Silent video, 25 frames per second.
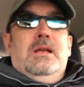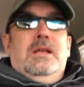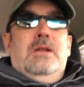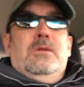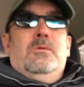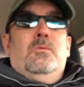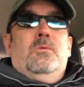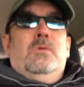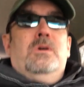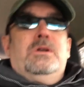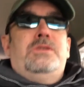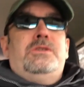
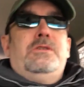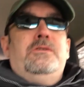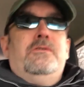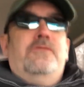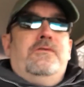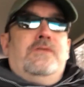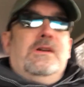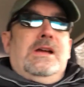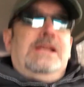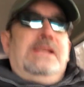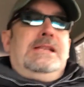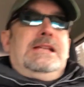and what you
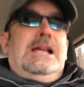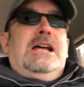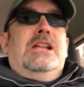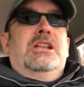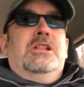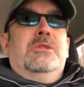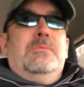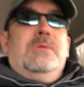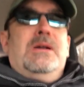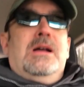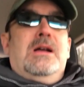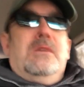find
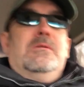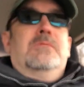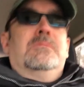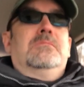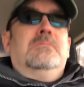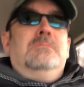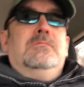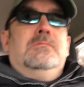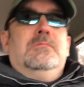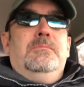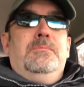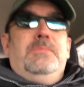out about
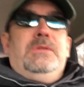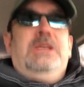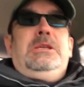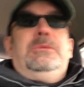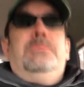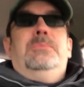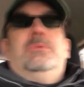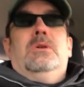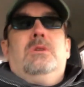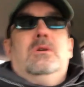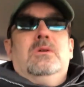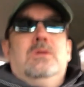
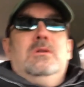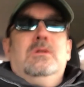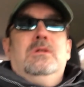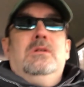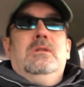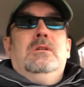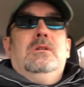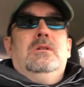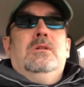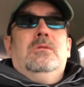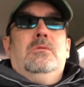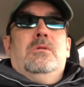people.
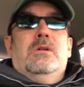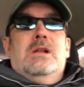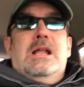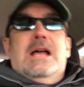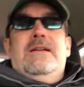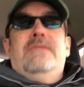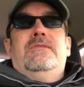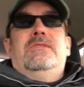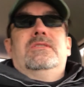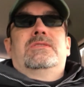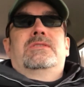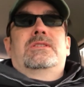What
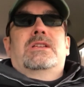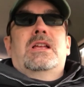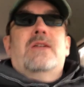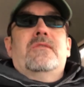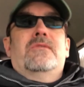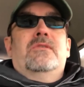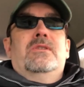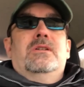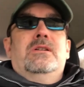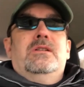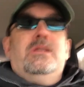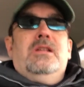I've
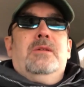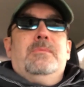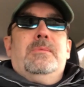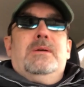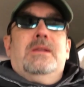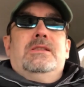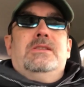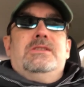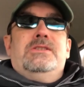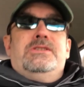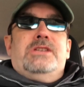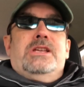discovered
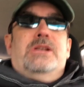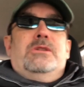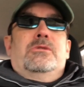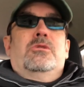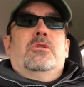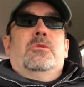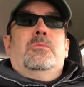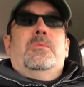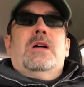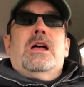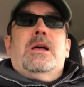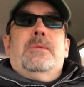about the
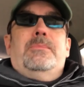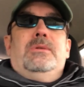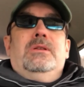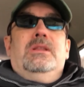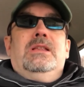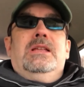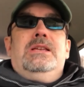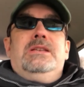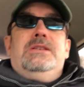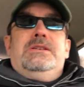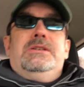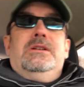general
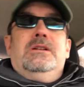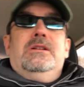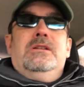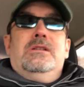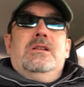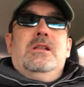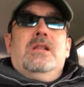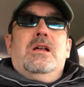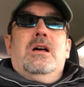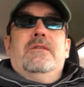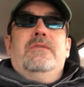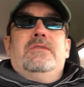
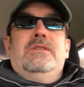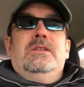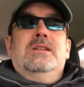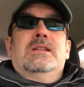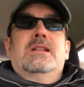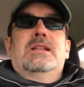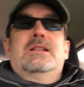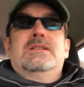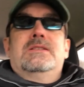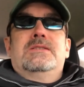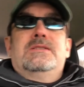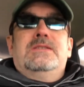population of the
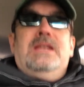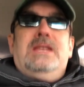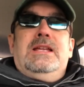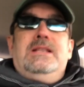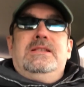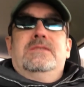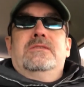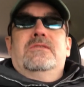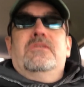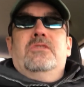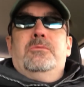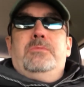United
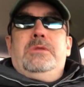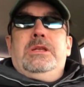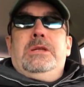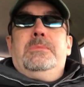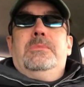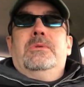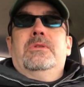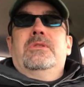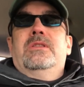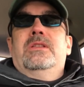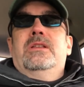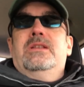States, of the
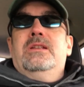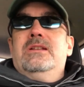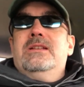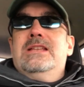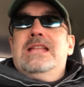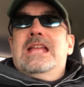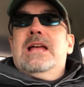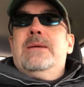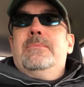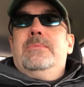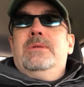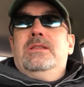people that
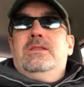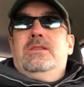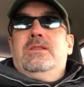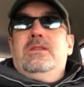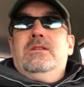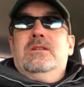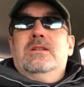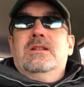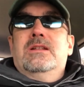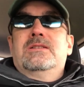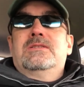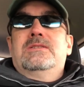inhabit
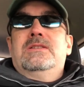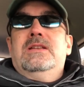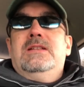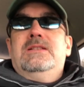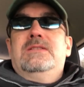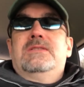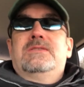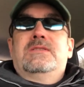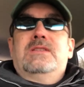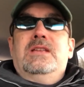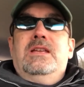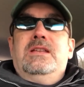the United
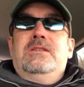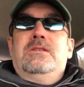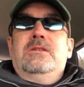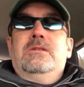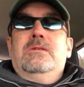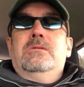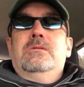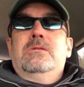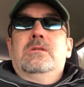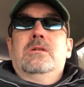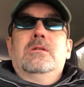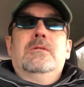States. Stay
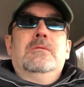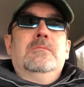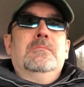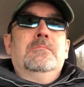tuned.